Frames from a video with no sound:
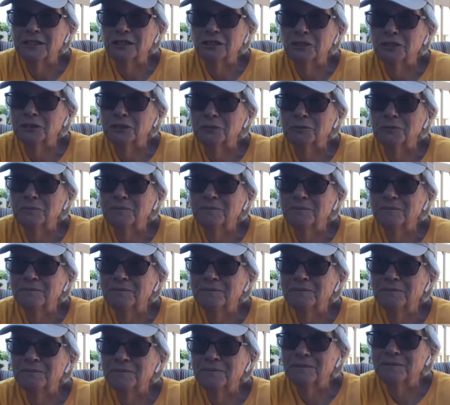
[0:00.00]
shoe
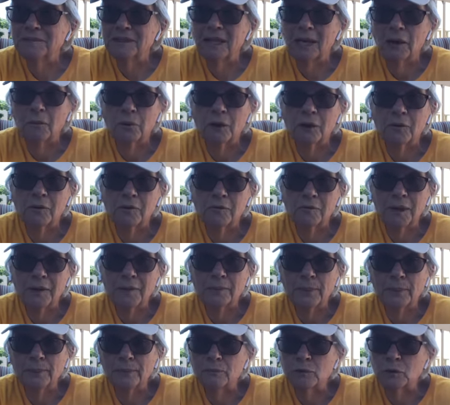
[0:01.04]
that I wear with my
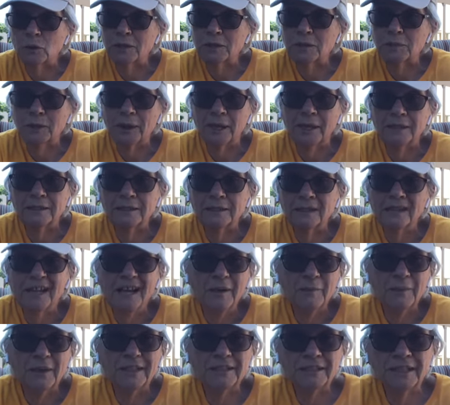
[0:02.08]
dress pants.
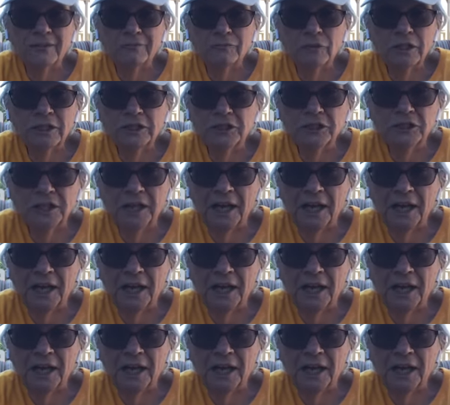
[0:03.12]
Because I've reached an